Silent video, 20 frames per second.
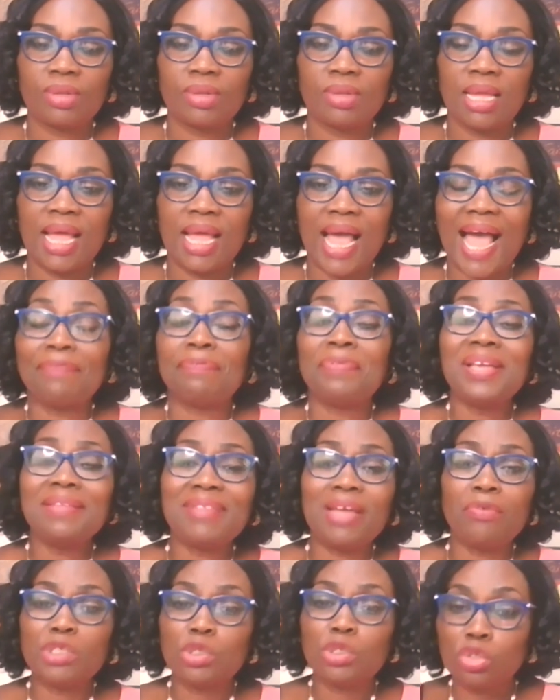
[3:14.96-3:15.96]
I think there
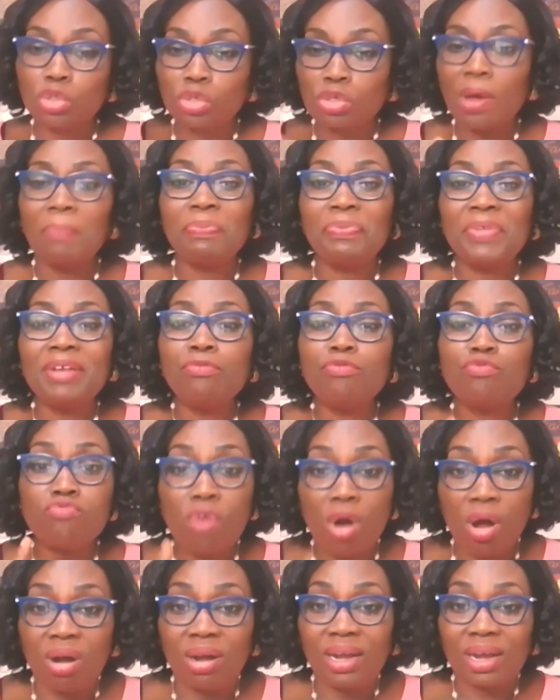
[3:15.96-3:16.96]
is something
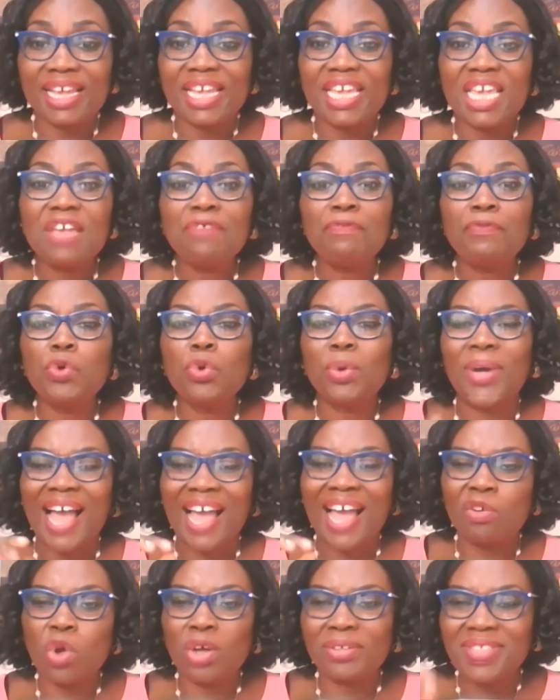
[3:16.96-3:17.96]
wrong if you
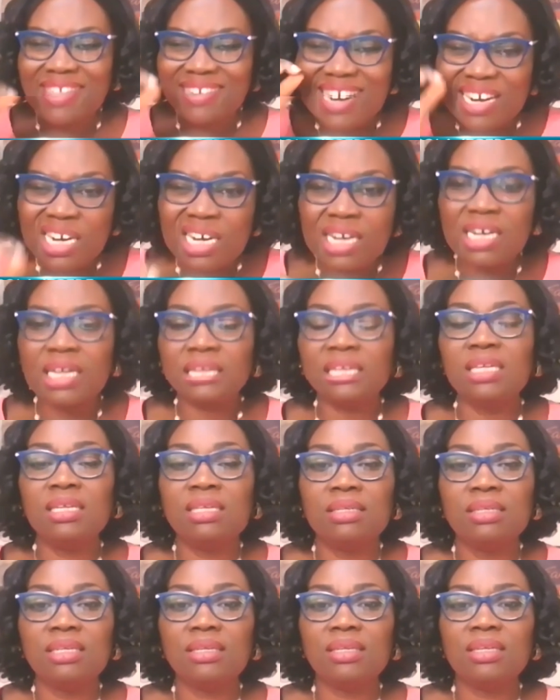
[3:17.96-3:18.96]
cannot earn
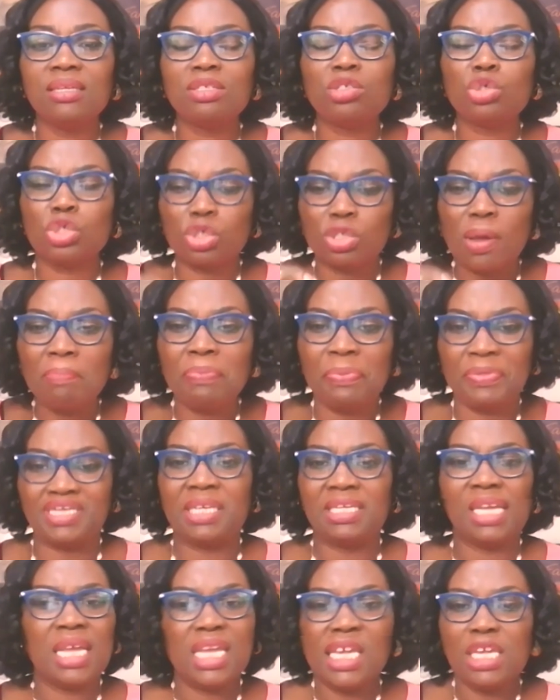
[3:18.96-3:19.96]
something.
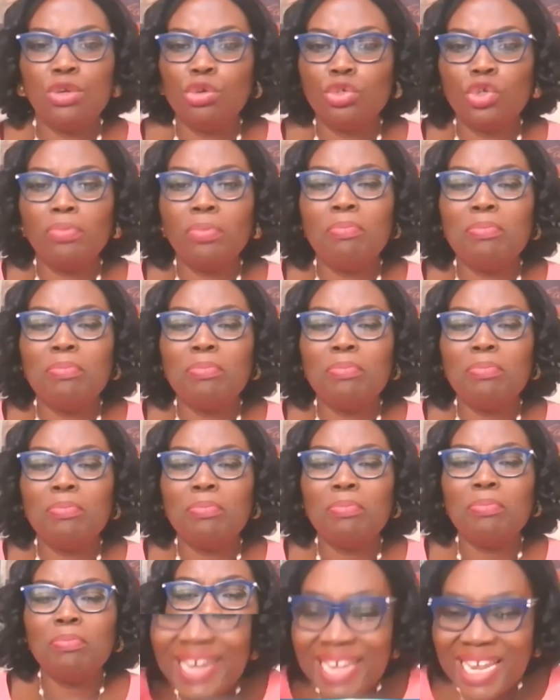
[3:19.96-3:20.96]
You, mm. don't, you may
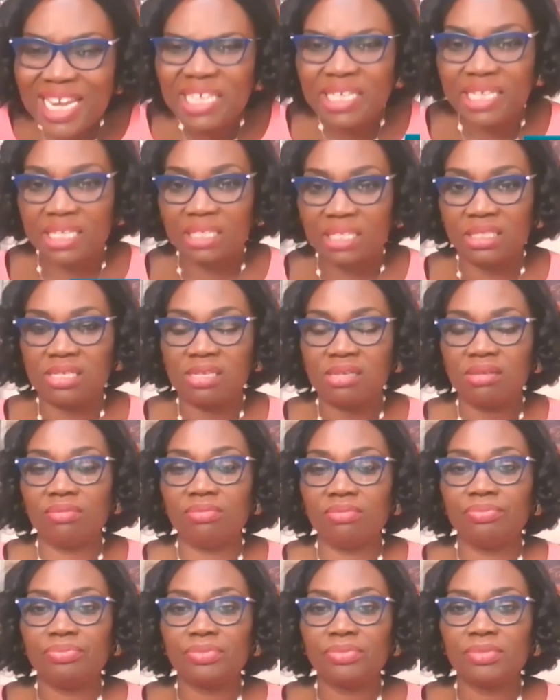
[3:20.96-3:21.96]
not need it,
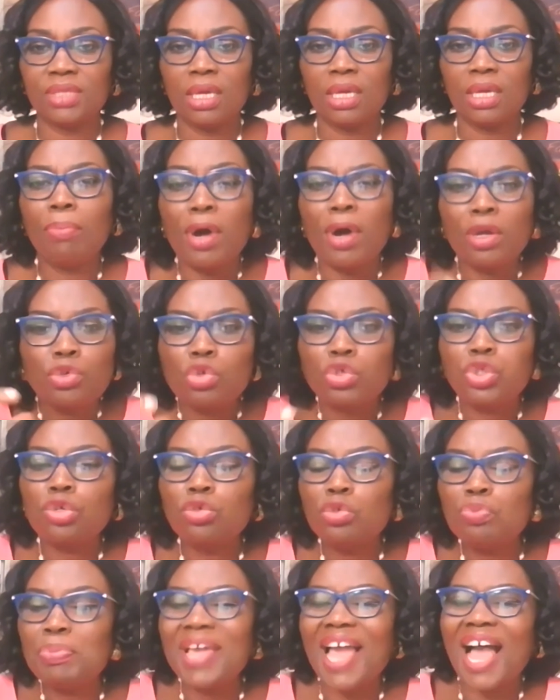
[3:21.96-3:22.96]
but you
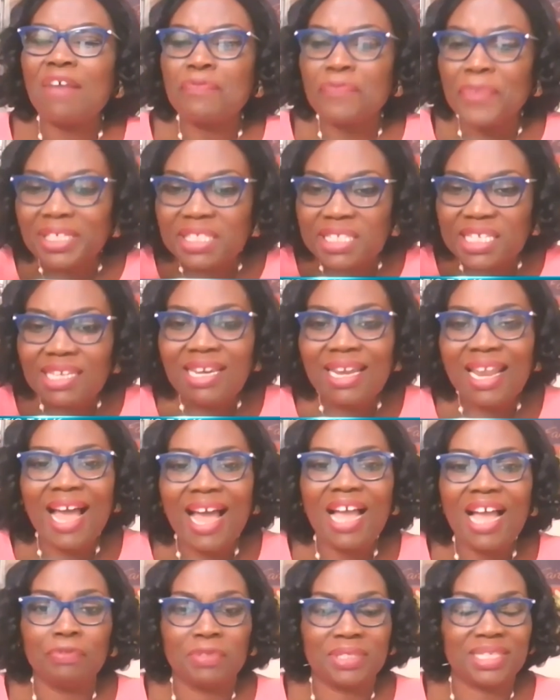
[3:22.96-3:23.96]
should be affecting
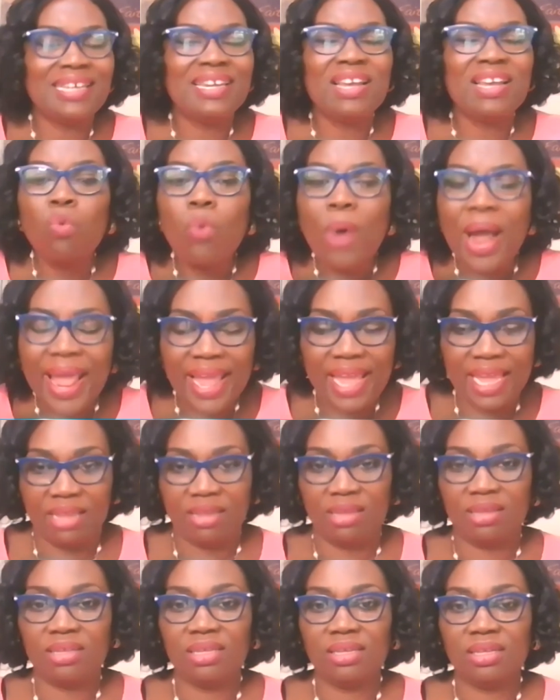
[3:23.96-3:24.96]
lives in a way.
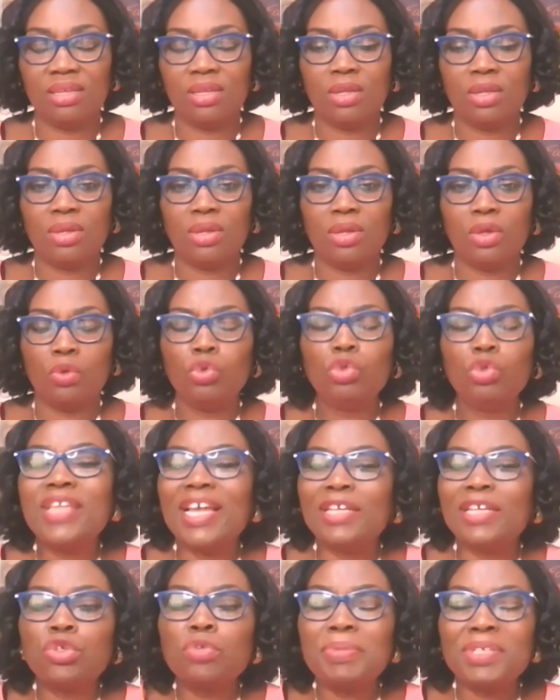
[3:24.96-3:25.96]
Mm. There
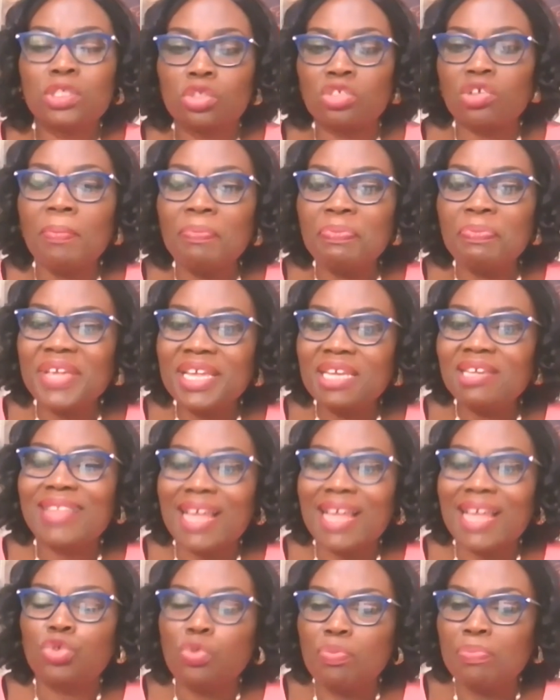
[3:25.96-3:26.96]
should be something
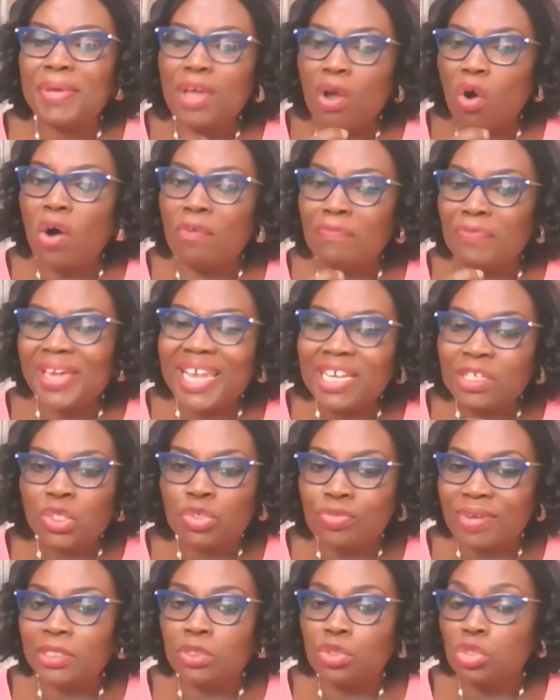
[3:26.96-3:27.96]
that should be of
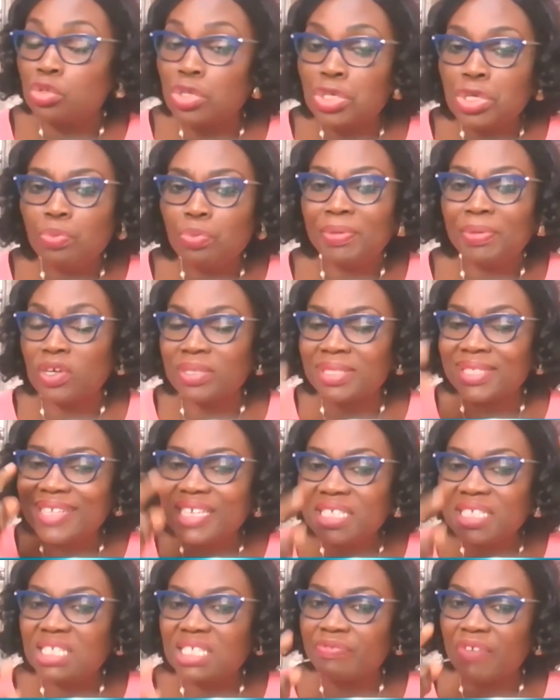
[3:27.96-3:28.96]
interest to you, because this
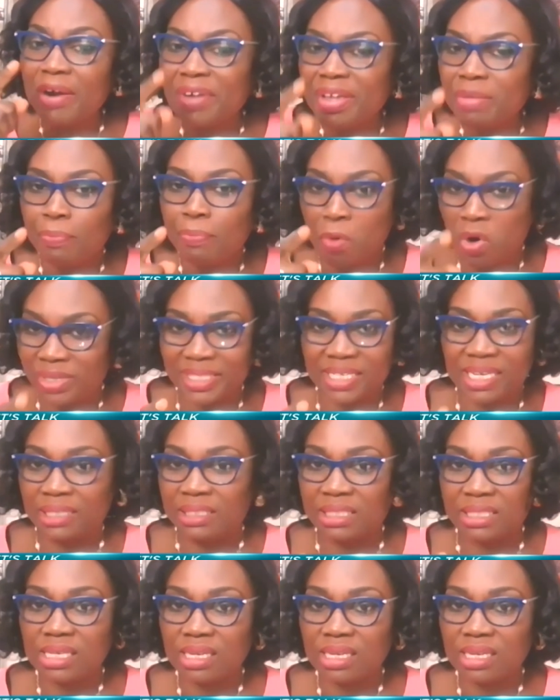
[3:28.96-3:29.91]
is very important.